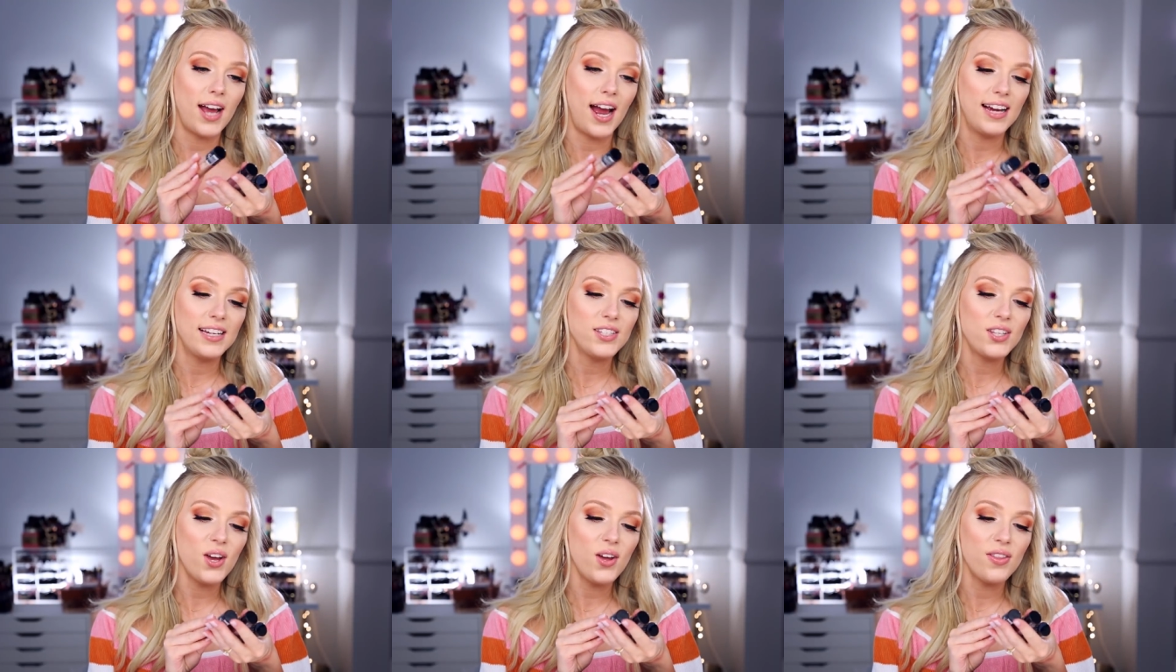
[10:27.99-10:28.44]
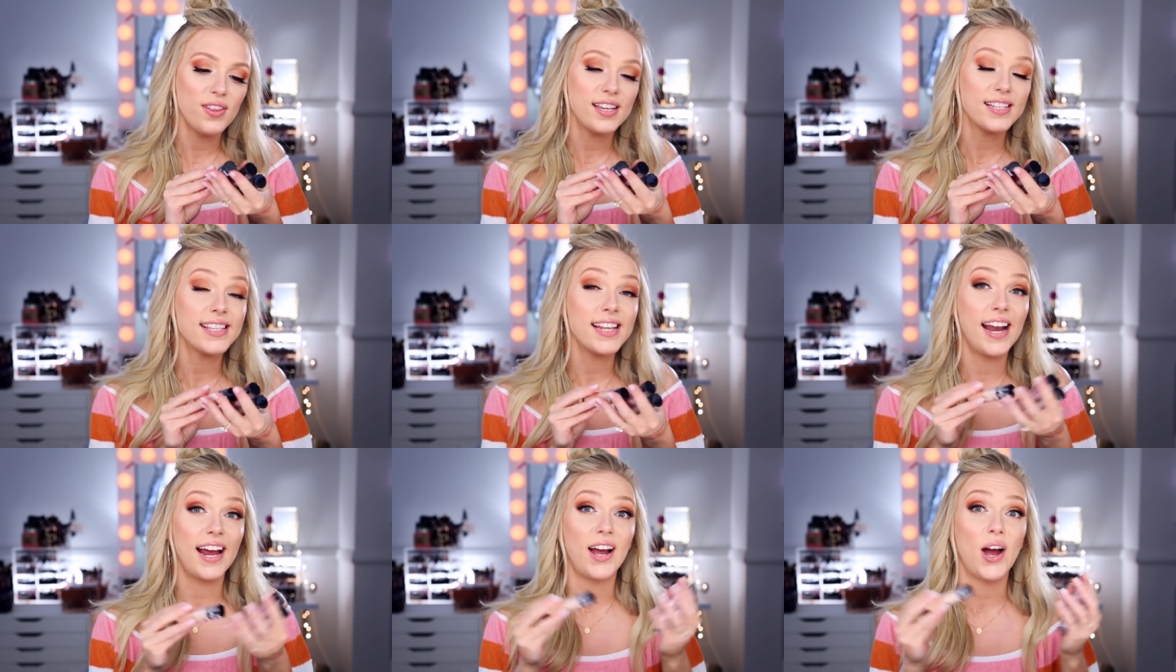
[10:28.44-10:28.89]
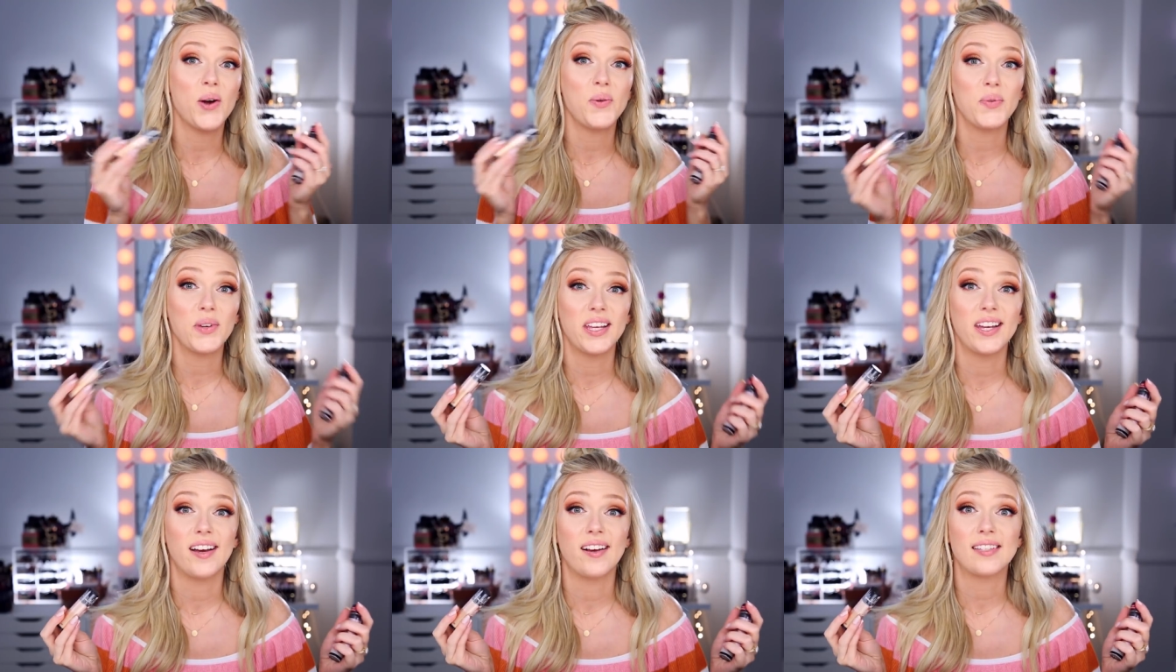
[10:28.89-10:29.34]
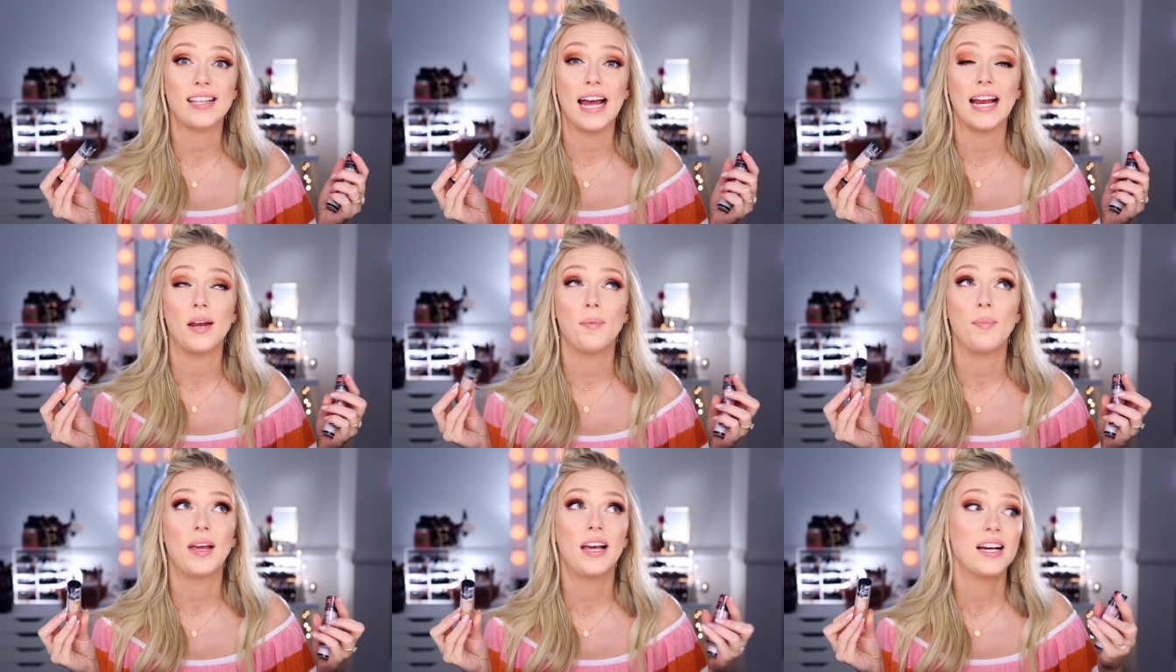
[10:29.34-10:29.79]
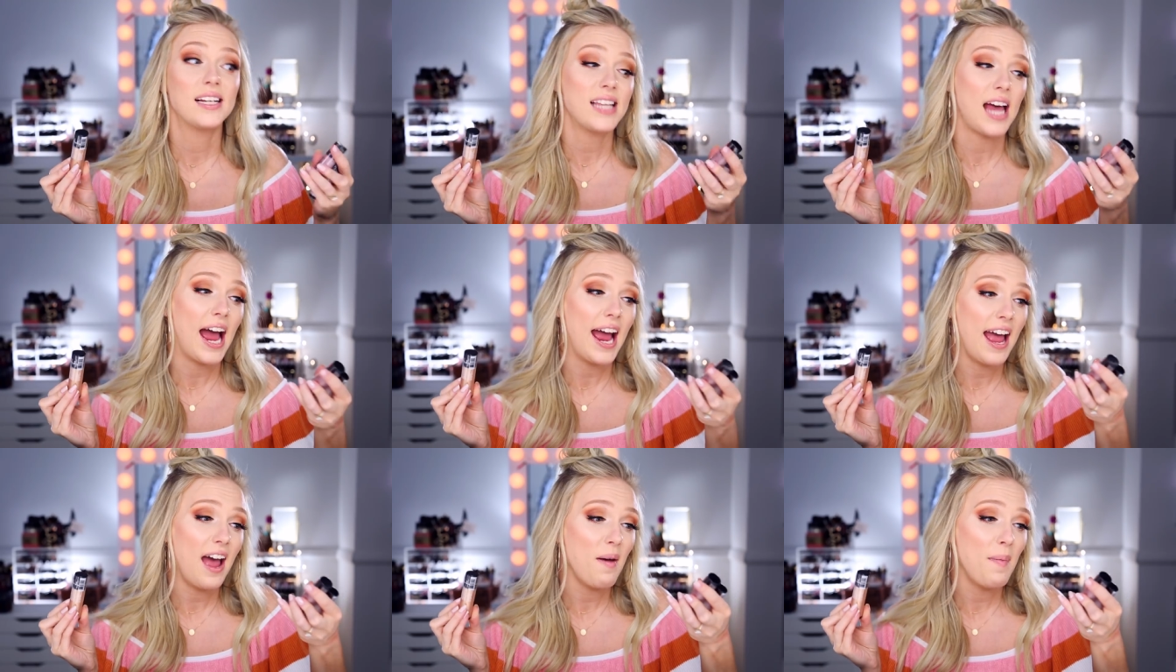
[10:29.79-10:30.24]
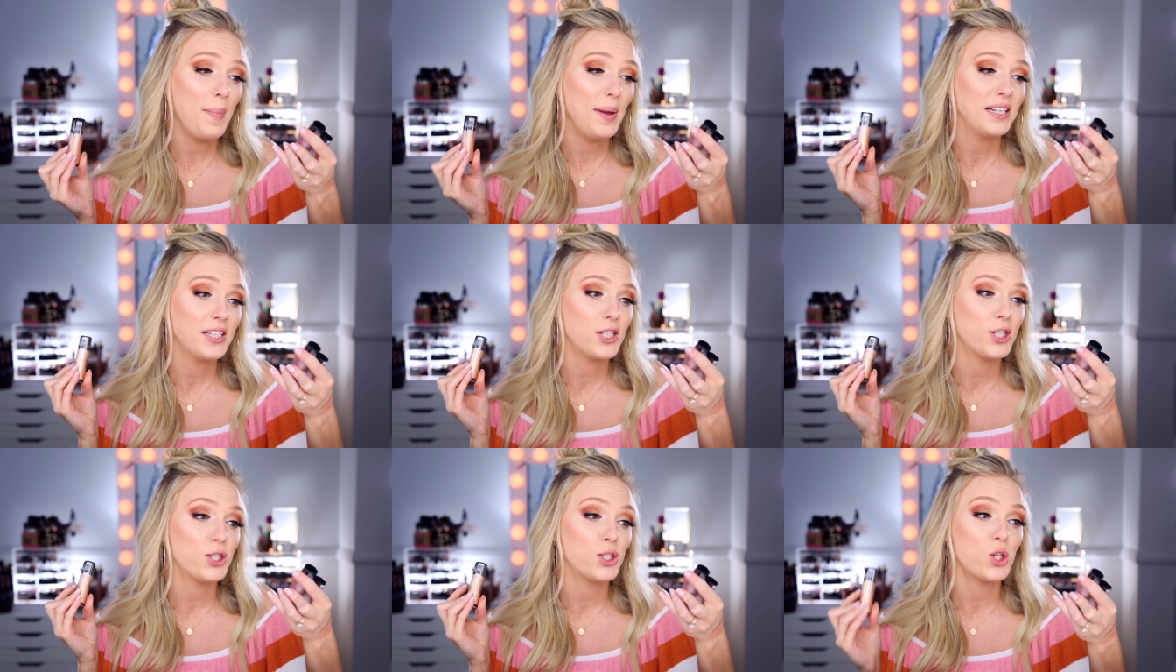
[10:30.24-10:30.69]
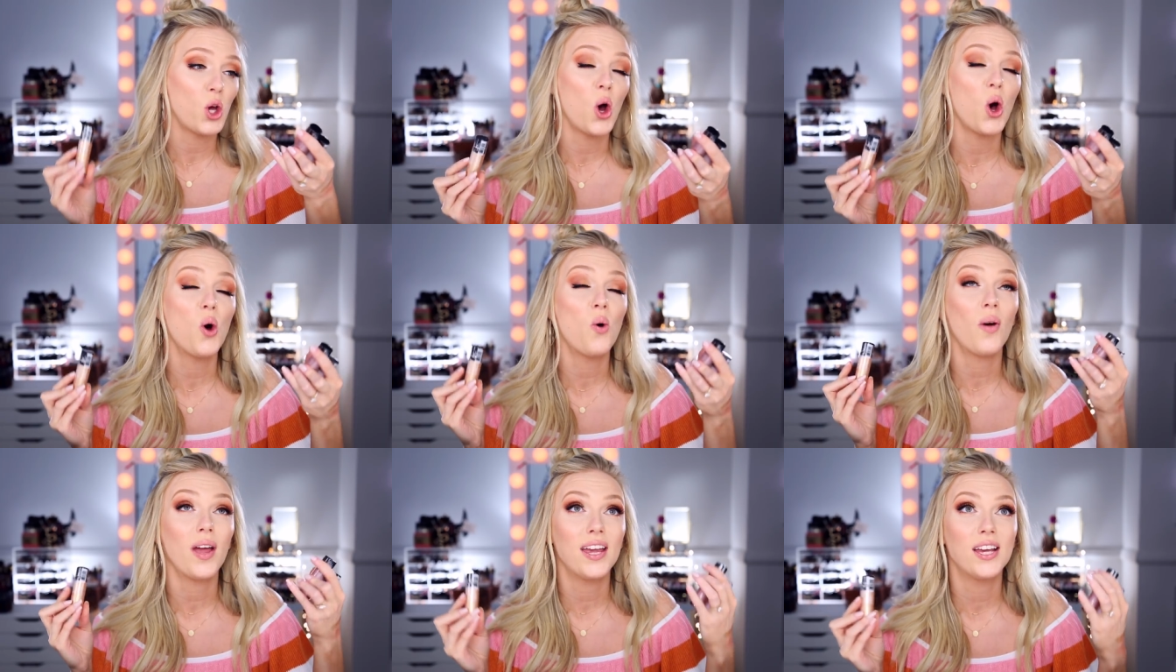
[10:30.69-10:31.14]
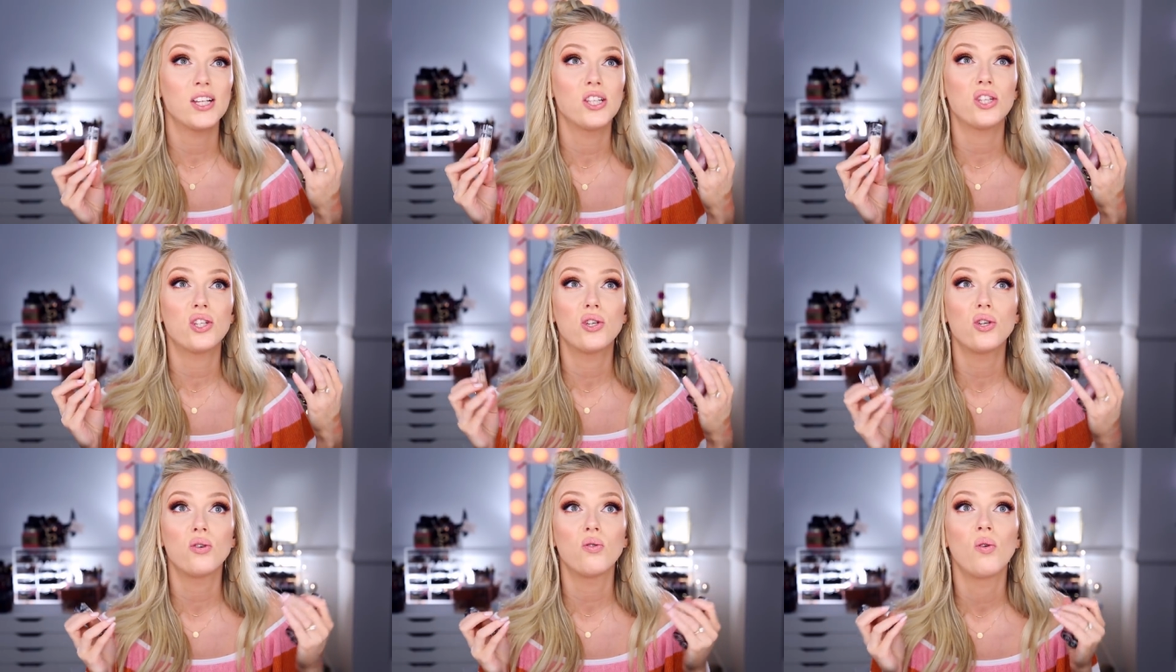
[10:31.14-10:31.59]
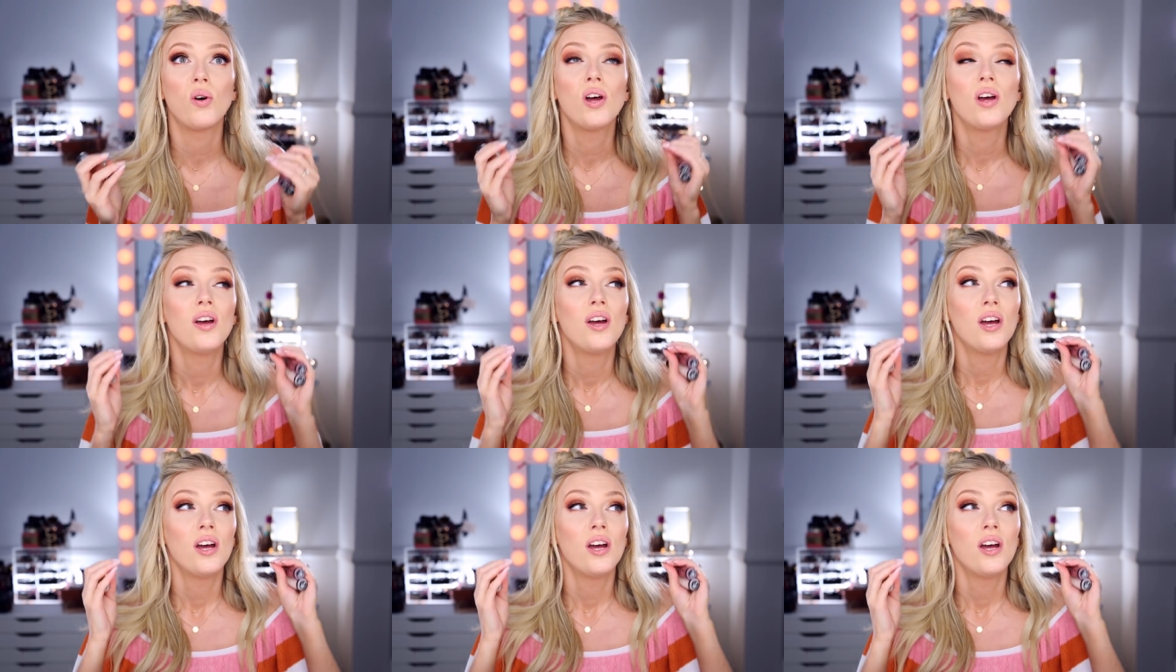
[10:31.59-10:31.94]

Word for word: I saw these and I got really excited because I have been so into